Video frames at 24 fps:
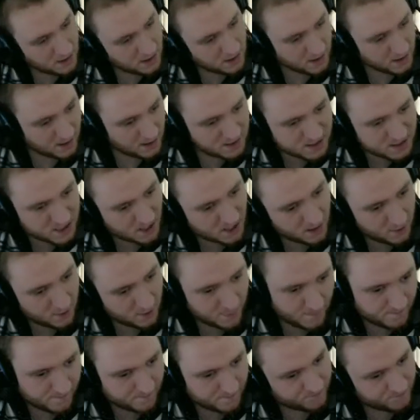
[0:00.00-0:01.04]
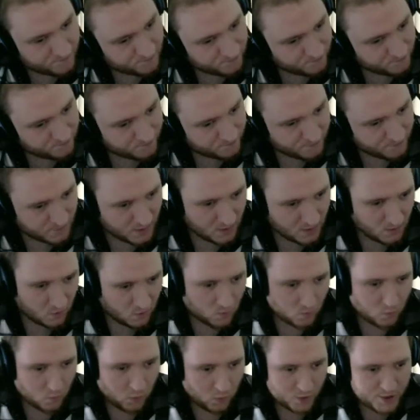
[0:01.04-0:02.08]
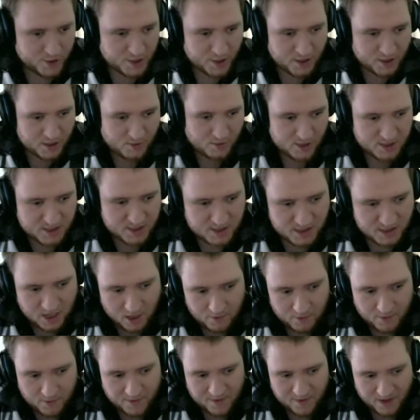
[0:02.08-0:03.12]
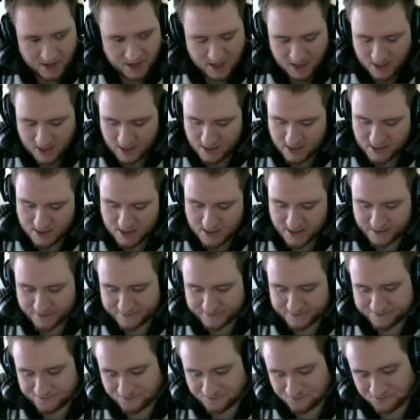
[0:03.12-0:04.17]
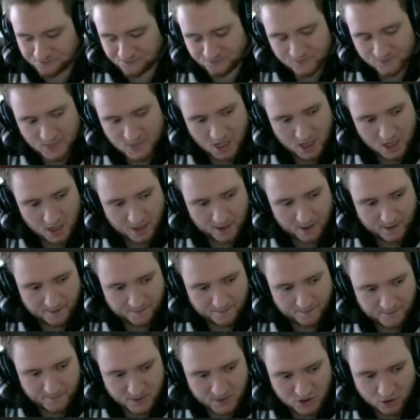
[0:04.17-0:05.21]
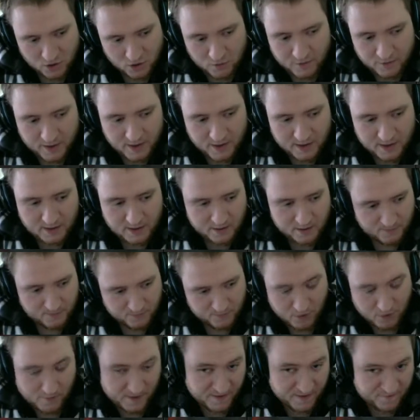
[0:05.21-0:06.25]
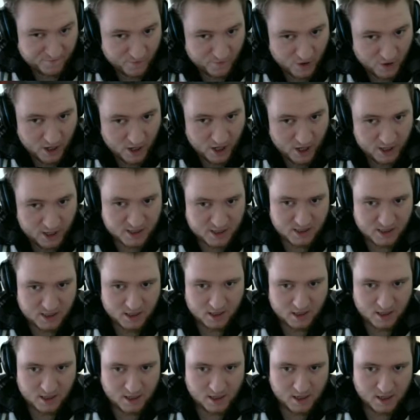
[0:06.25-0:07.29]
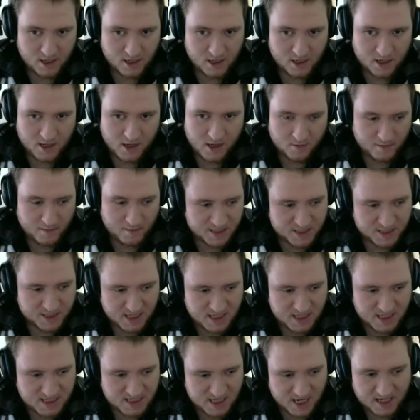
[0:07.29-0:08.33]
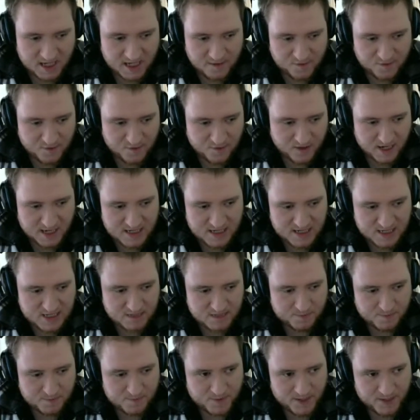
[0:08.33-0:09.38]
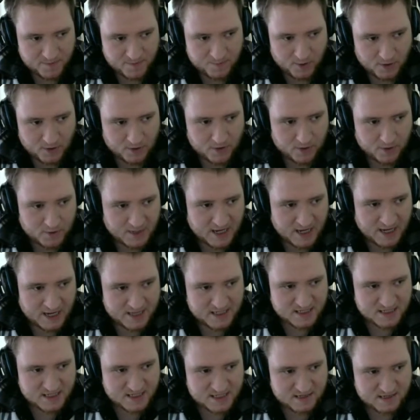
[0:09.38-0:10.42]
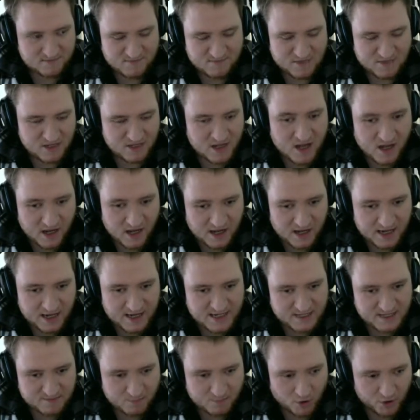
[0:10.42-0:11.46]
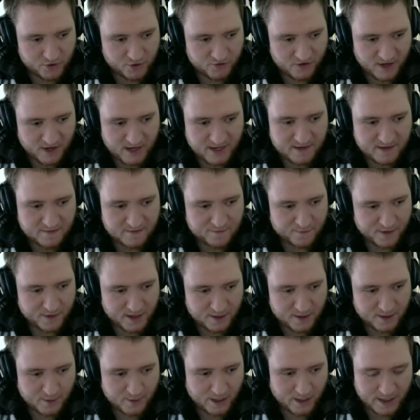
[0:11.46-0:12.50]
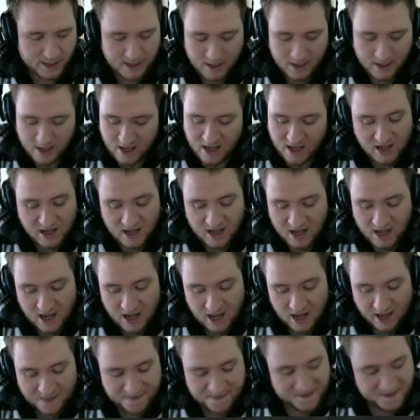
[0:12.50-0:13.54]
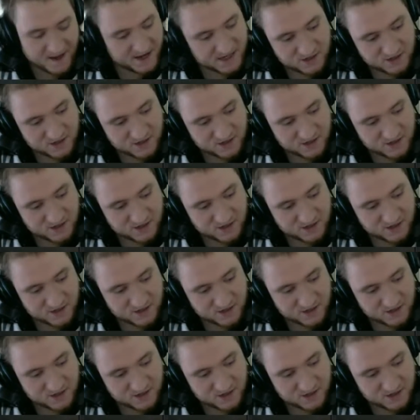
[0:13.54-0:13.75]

So what you're going to want to start with is Soul Ring probably first, a magic stick if you're against people who cast at least moderately frequently, and then